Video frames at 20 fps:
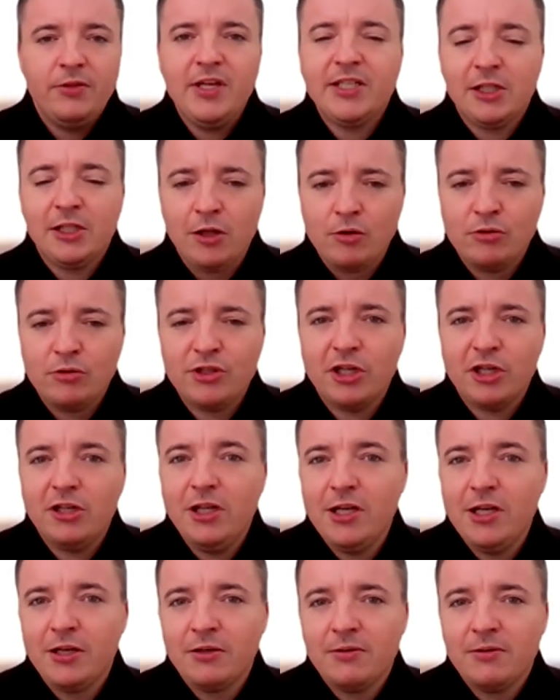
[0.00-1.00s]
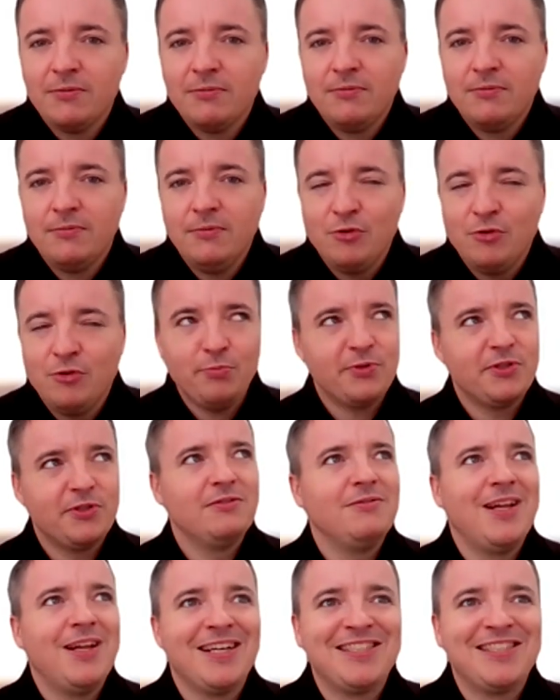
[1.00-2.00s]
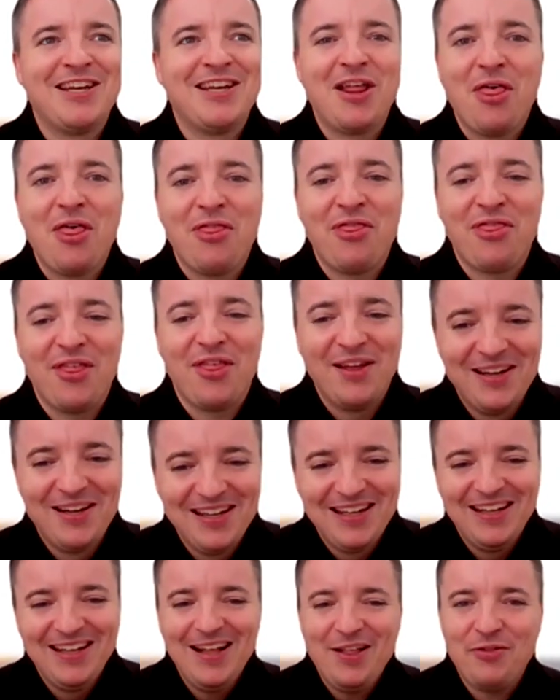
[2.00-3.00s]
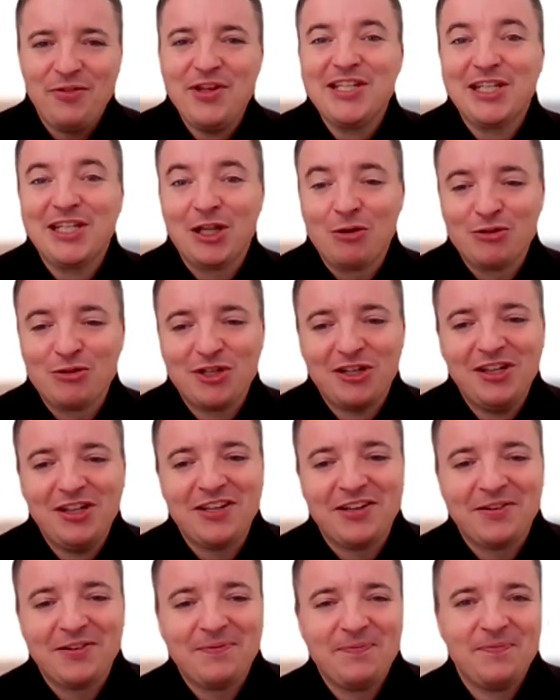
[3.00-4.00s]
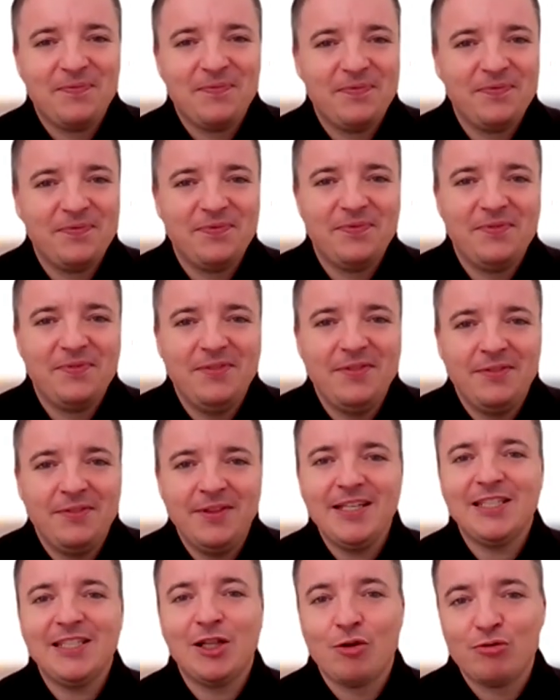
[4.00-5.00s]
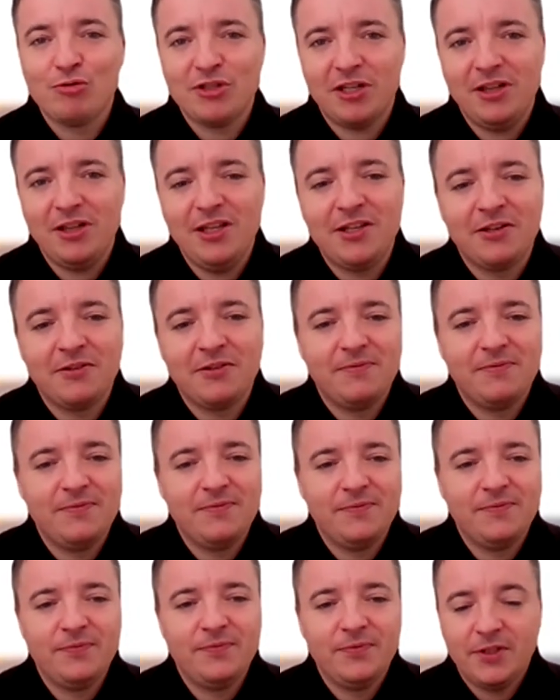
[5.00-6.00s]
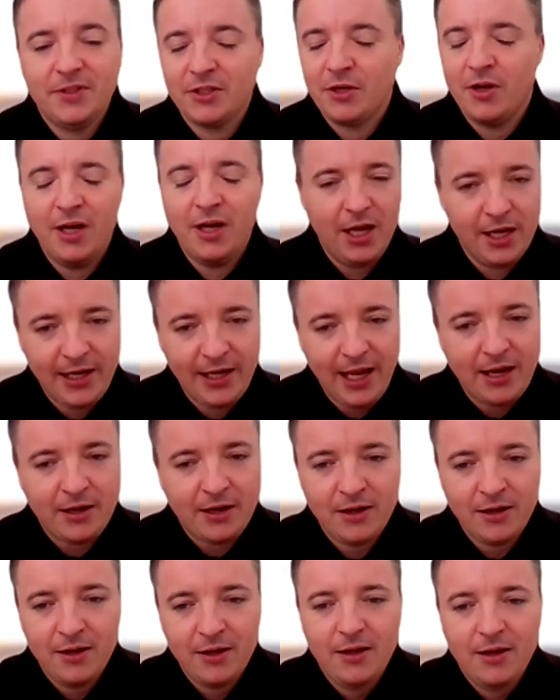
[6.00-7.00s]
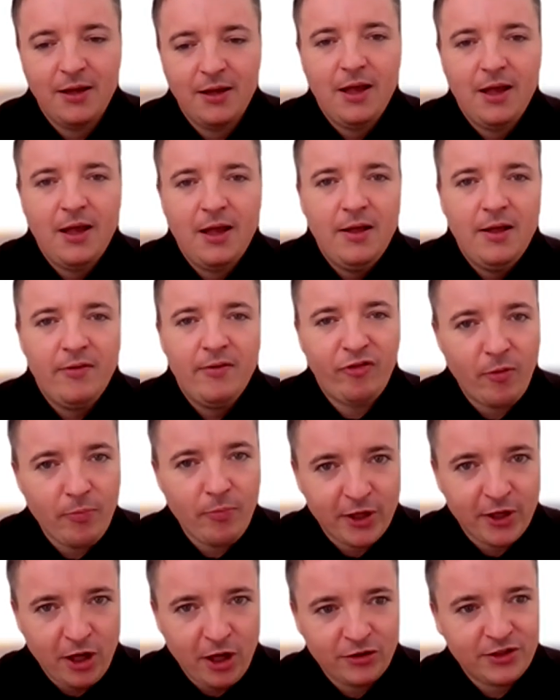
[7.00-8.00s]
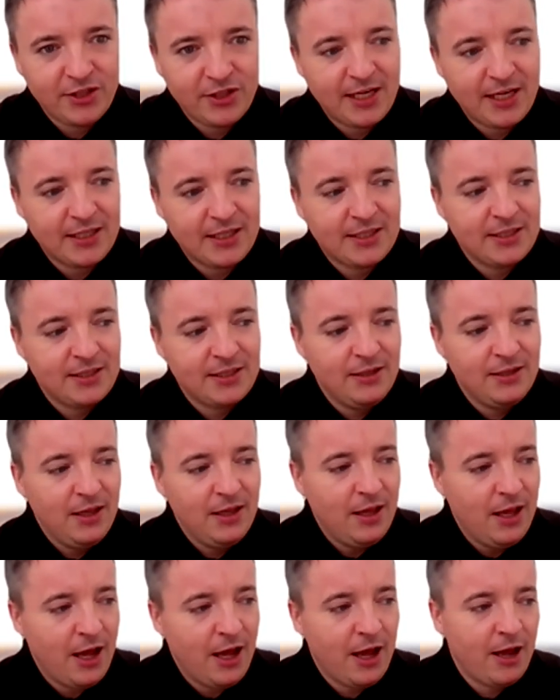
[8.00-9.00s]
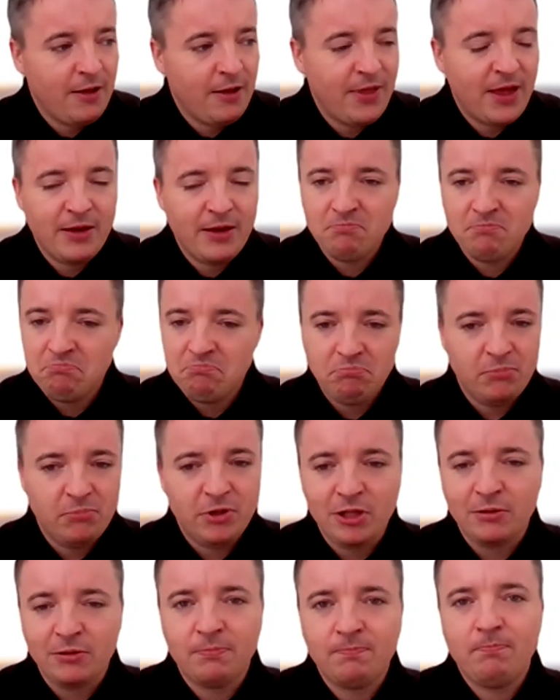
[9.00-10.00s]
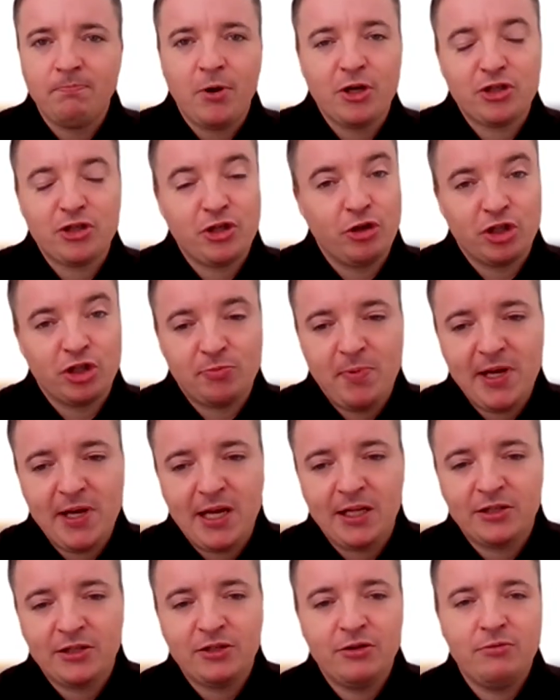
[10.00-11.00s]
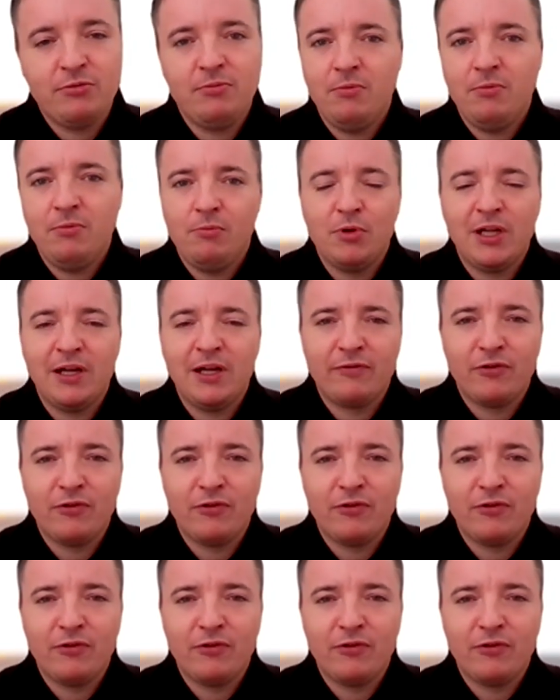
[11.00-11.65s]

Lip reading: These clothes are clean. Oops, I said v. These clothes are clean. These clothes are clean. So again, from the context, then the person you're speaking to will